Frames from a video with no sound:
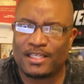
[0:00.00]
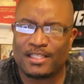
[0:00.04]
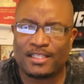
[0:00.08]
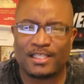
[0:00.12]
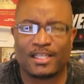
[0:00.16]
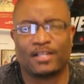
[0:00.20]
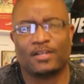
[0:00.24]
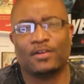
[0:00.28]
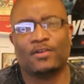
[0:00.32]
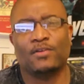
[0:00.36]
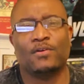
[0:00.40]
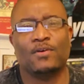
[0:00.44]
He's
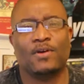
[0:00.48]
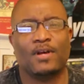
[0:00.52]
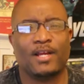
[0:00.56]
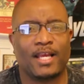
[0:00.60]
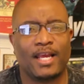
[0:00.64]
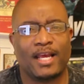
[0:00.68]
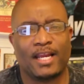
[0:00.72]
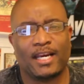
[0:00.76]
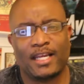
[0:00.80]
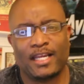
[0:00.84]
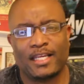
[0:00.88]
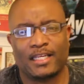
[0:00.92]
like, no, I
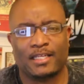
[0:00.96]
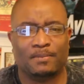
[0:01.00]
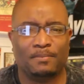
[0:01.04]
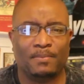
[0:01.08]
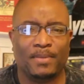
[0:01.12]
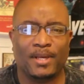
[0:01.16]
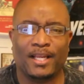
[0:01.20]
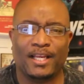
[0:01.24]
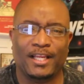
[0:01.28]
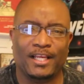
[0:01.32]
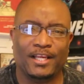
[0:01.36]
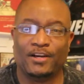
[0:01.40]
gotta get to
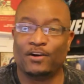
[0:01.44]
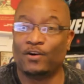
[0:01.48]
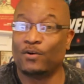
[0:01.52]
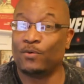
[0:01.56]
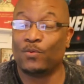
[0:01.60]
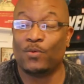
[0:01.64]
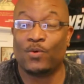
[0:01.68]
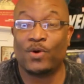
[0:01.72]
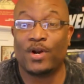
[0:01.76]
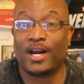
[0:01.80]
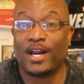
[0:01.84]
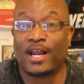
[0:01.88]
Billy or
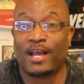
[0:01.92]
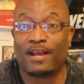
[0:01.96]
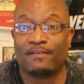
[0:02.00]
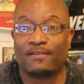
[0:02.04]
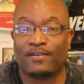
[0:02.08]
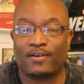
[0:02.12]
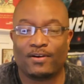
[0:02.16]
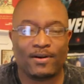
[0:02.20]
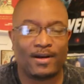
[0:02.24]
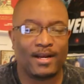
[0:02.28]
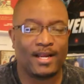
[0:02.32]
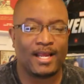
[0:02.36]

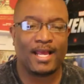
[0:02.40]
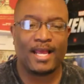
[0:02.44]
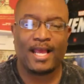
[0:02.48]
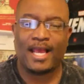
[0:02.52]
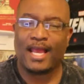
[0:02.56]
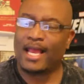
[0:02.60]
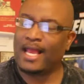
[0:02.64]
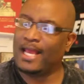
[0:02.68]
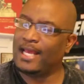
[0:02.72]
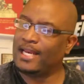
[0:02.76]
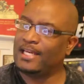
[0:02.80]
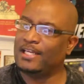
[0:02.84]
whatever.
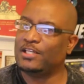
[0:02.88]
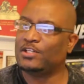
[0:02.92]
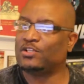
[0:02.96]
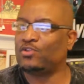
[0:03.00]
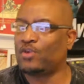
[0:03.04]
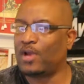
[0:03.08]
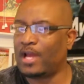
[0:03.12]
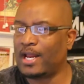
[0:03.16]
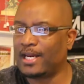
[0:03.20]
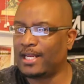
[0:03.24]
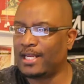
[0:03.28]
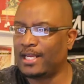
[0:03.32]
And he's
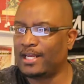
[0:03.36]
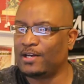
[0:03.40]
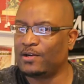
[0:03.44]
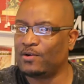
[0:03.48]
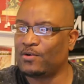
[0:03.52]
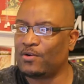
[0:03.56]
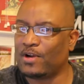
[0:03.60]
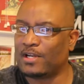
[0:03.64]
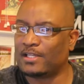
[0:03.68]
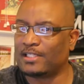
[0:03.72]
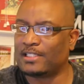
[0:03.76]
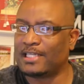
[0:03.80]
trying to get
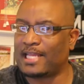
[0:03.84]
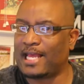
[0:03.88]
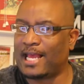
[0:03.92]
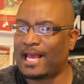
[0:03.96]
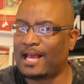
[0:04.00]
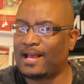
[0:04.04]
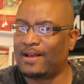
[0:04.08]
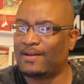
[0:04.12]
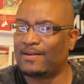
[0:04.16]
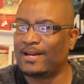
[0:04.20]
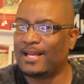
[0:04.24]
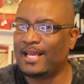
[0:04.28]
across
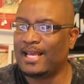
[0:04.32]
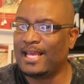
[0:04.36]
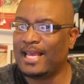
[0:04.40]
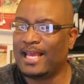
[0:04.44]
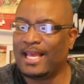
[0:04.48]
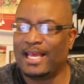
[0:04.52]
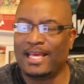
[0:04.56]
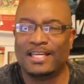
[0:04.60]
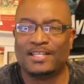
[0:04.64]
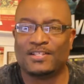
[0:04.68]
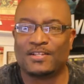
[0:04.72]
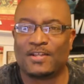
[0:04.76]
town
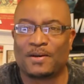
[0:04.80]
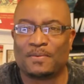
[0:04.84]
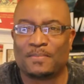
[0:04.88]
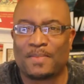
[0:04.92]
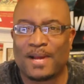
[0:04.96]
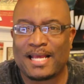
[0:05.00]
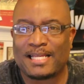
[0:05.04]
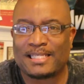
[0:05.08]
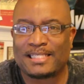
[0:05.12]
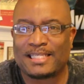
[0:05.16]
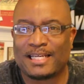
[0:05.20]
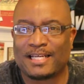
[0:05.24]
and he's on a
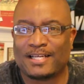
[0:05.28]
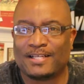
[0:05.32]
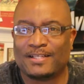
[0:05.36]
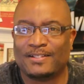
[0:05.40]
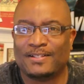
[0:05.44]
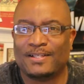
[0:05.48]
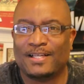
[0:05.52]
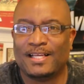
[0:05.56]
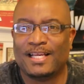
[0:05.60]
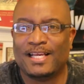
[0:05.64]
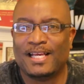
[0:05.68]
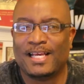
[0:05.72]

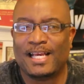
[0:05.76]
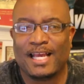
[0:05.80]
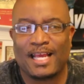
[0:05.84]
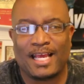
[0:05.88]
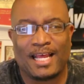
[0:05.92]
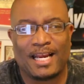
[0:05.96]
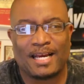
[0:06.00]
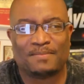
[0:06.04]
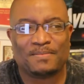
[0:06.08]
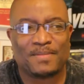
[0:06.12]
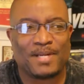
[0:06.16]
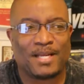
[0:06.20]
bicycle.
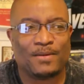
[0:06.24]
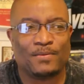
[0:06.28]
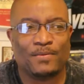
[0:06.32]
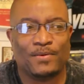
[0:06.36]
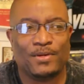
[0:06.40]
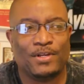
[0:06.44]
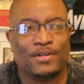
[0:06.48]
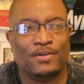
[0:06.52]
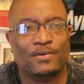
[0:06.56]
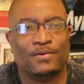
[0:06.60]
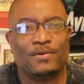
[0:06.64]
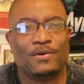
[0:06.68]
And I'm like, well,
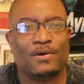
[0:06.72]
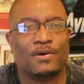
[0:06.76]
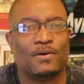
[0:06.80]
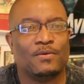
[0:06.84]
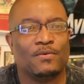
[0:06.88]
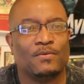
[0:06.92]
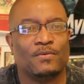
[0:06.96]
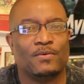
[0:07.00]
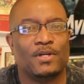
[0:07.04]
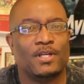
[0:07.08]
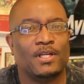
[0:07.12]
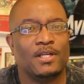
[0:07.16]
you
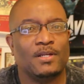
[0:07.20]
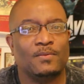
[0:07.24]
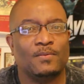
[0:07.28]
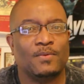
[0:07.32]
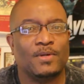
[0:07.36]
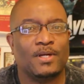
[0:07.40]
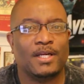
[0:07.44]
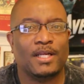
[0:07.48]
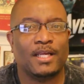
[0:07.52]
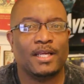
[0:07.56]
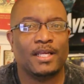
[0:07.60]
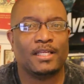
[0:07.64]
don't really
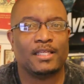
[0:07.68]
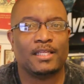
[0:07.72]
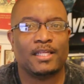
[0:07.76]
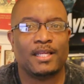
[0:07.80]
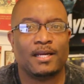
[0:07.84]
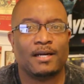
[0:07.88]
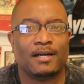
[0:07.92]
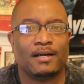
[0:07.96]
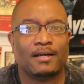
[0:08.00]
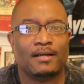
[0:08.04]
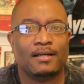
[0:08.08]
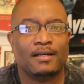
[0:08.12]
want to get
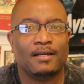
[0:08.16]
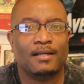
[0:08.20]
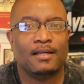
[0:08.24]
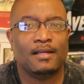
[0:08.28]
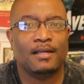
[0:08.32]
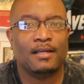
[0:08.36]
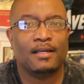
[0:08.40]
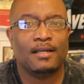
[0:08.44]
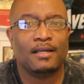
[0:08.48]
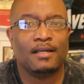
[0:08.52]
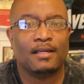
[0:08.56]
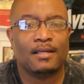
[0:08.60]
there
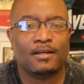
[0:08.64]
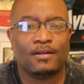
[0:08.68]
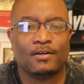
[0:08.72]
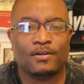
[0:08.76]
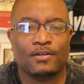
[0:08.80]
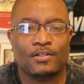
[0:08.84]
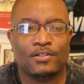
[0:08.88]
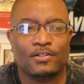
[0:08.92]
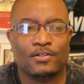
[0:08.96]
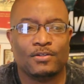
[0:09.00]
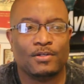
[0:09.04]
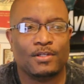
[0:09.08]

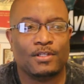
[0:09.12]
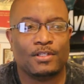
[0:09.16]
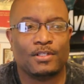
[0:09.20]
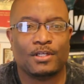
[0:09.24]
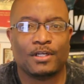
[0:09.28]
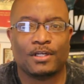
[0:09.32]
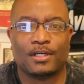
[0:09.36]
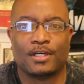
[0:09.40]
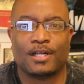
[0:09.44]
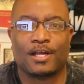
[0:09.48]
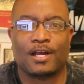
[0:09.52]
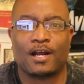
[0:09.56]
because you
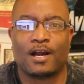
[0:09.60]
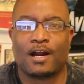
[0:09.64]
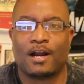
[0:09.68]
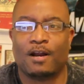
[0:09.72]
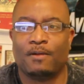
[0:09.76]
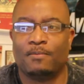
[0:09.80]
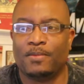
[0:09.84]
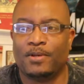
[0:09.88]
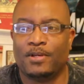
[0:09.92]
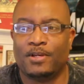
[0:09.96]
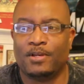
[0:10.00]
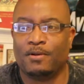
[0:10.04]
took the car. I
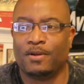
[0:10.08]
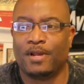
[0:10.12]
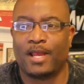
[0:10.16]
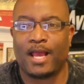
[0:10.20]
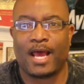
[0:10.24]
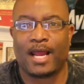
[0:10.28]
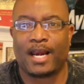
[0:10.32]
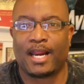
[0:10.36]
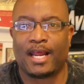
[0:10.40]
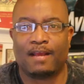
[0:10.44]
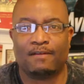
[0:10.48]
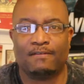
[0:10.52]
mean, you
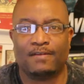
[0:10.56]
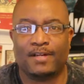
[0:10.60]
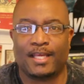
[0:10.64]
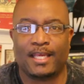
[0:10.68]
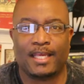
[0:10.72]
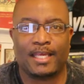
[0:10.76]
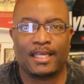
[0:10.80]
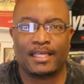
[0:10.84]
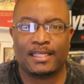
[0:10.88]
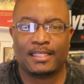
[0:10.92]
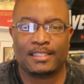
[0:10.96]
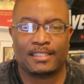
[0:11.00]
gotta have the
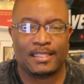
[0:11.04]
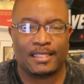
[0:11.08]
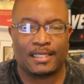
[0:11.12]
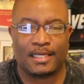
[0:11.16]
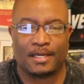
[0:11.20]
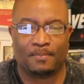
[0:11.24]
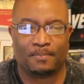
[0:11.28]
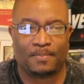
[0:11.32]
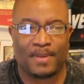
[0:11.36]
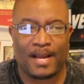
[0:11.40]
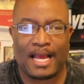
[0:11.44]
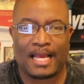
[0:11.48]
keys in
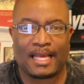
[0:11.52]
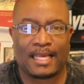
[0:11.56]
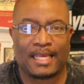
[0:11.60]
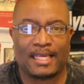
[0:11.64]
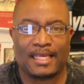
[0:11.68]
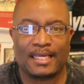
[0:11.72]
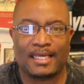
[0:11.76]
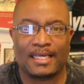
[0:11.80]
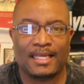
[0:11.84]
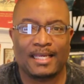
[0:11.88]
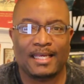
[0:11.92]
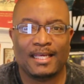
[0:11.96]
your
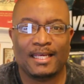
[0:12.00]
pocket.